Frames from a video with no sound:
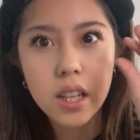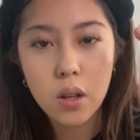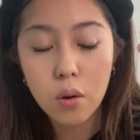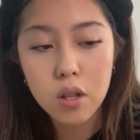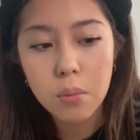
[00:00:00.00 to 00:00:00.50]

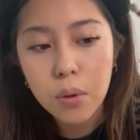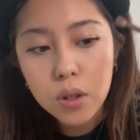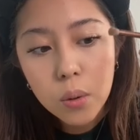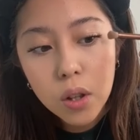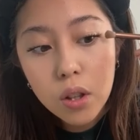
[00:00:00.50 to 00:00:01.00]
noticeable,
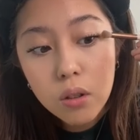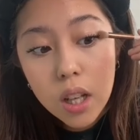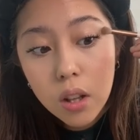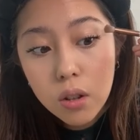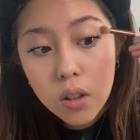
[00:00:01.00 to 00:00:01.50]
so it
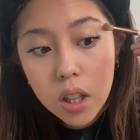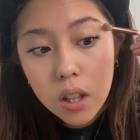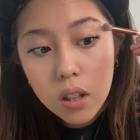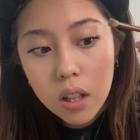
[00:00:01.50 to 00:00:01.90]
looks really good.